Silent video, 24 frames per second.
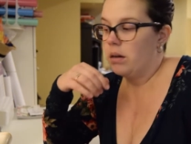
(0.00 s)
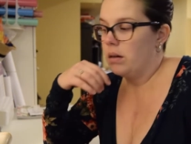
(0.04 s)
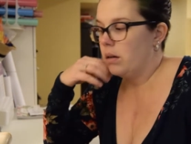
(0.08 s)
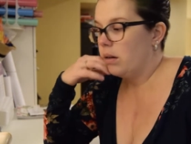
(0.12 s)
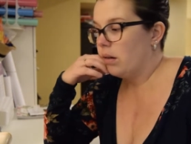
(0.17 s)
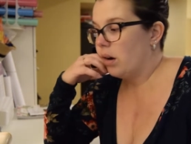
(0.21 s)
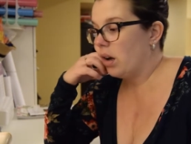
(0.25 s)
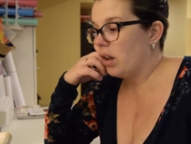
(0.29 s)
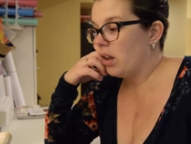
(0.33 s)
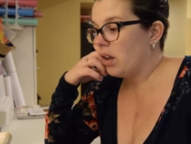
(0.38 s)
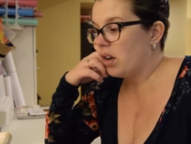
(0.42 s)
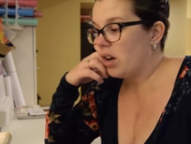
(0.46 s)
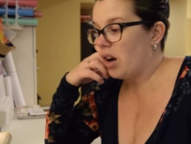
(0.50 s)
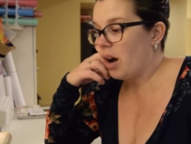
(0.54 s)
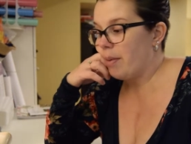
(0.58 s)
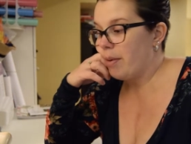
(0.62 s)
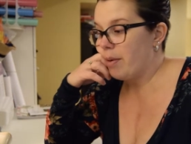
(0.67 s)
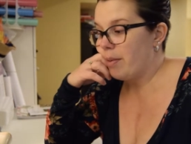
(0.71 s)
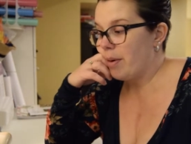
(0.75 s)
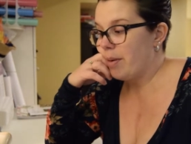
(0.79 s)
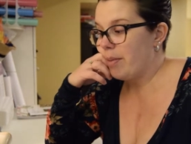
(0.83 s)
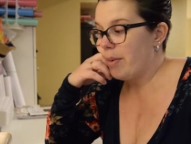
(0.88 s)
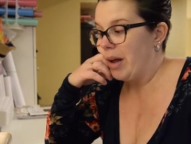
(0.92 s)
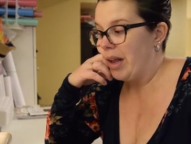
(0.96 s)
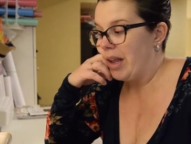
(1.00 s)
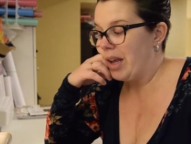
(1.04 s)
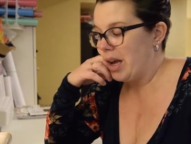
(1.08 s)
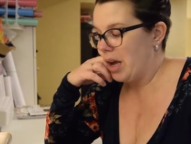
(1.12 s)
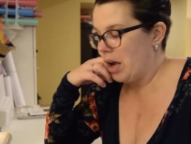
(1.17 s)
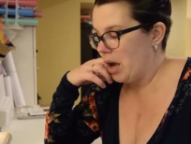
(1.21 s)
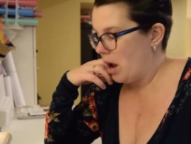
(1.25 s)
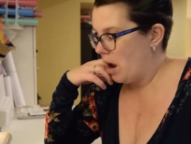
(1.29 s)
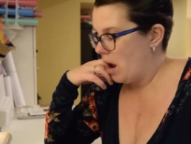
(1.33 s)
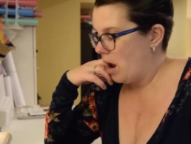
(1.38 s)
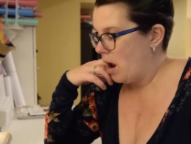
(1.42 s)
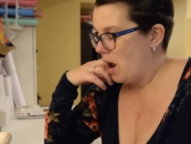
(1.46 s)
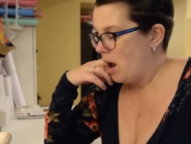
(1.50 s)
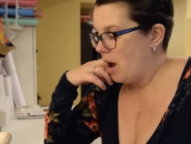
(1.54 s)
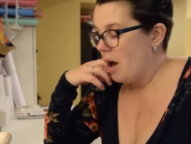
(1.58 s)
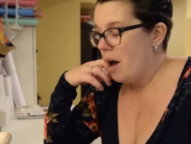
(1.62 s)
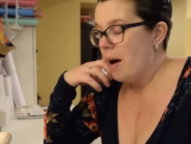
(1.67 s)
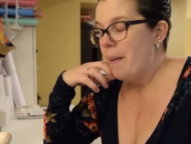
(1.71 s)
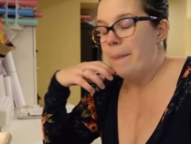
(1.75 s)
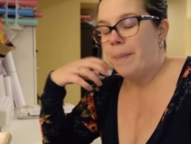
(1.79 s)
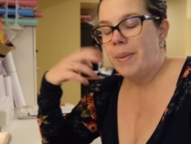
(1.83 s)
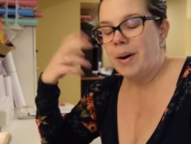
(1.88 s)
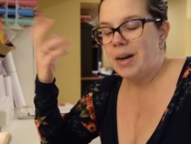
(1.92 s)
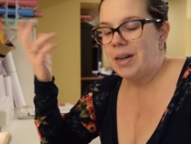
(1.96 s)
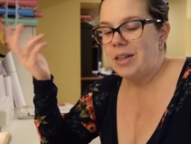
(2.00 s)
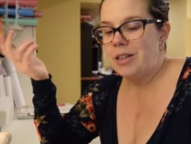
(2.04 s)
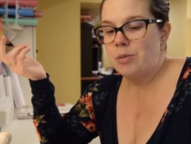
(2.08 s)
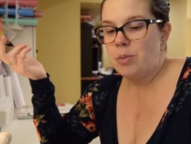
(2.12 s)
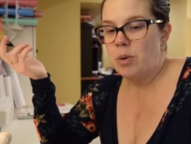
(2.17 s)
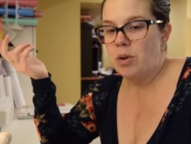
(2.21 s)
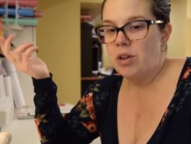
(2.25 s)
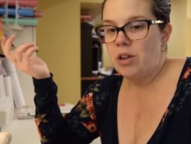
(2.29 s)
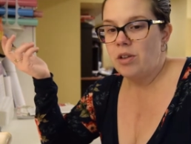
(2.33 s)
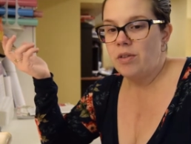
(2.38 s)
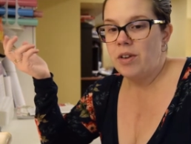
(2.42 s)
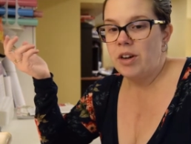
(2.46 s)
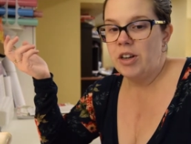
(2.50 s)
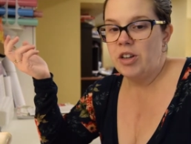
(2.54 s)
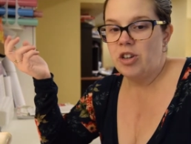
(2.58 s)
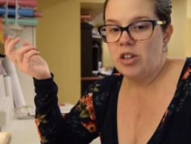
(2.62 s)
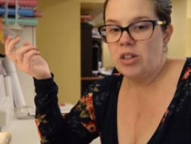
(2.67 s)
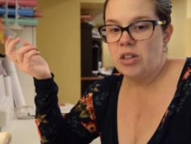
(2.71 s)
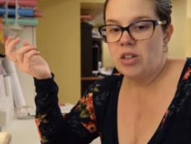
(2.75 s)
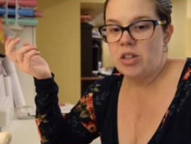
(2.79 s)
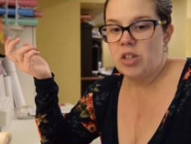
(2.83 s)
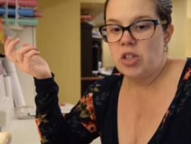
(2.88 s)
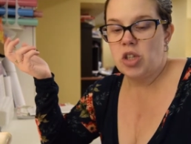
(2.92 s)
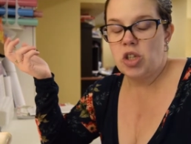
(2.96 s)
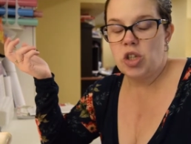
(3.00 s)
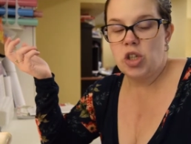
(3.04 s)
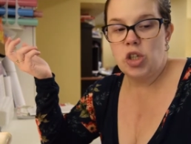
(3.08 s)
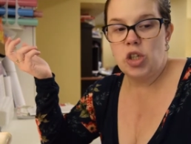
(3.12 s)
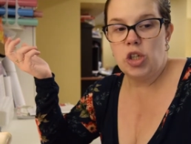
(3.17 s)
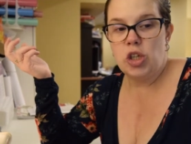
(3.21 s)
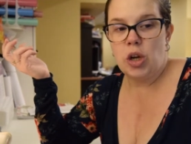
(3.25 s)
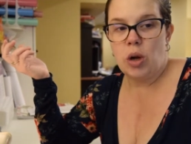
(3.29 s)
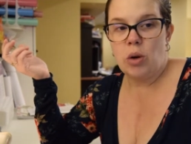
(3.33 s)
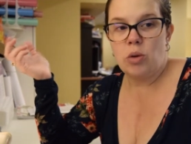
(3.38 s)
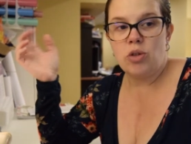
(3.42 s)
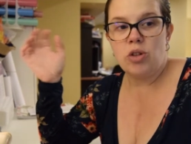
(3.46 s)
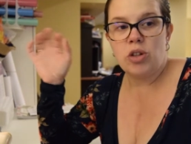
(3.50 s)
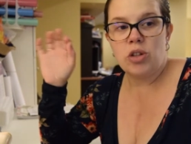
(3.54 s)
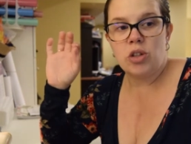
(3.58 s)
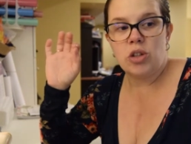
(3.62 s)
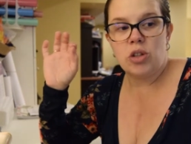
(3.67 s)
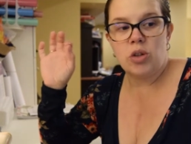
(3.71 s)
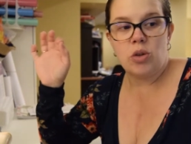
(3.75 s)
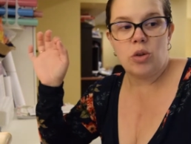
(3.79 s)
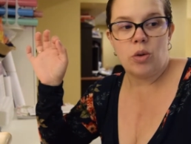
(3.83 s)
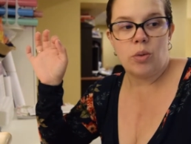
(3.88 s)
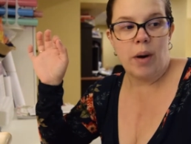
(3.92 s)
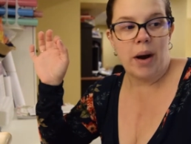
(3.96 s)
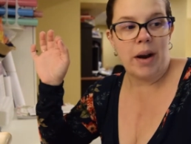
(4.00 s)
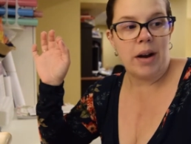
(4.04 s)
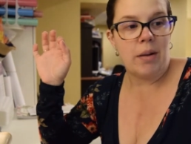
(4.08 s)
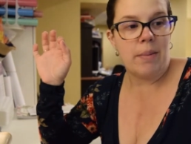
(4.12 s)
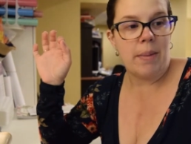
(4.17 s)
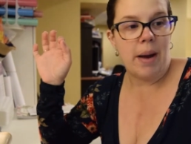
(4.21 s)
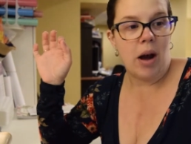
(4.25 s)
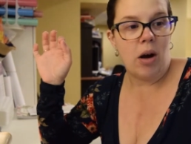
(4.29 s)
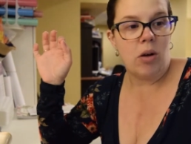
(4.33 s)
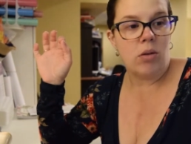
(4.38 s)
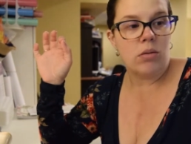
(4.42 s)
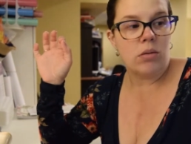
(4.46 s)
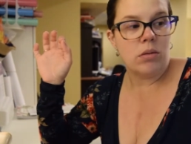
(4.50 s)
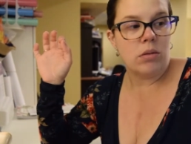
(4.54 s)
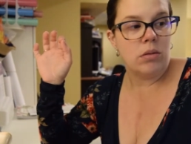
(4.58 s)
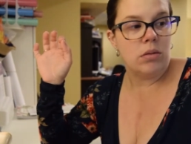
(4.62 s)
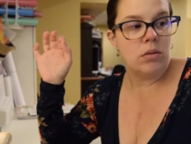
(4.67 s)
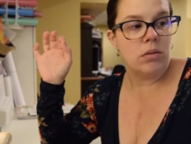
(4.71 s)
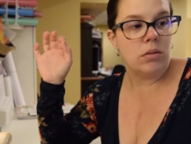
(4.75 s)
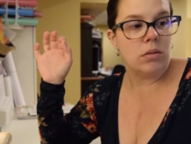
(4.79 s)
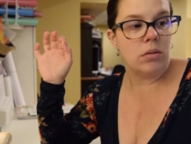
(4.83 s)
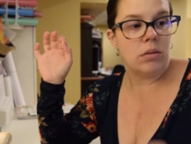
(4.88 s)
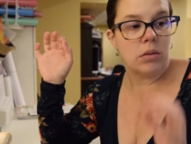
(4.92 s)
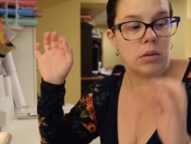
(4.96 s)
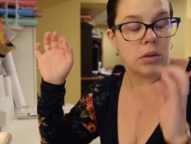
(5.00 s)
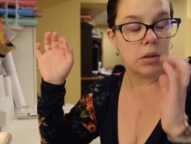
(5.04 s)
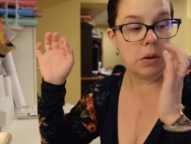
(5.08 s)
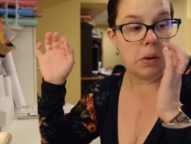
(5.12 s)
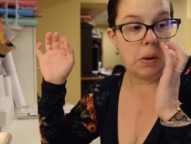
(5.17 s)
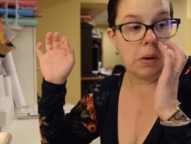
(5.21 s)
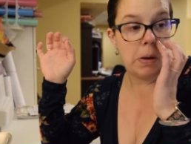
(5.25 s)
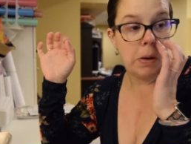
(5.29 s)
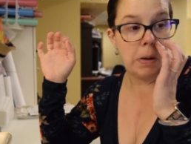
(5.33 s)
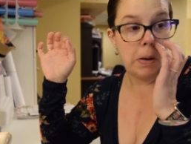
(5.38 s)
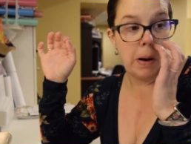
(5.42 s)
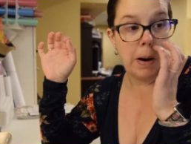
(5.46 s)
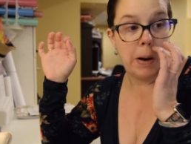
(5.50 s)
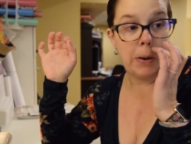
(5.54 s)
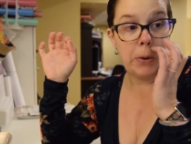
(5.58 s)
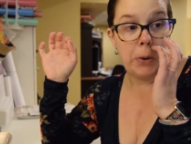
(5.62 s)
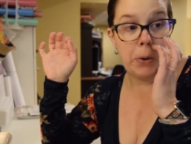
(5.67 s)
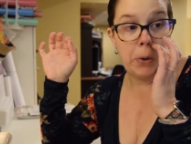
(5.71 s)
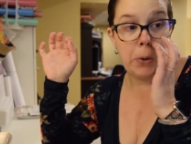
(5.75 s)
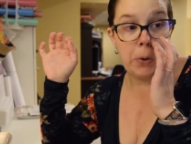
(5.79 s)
on the top of my belly. But I suppose if I just do the right amount so it's not too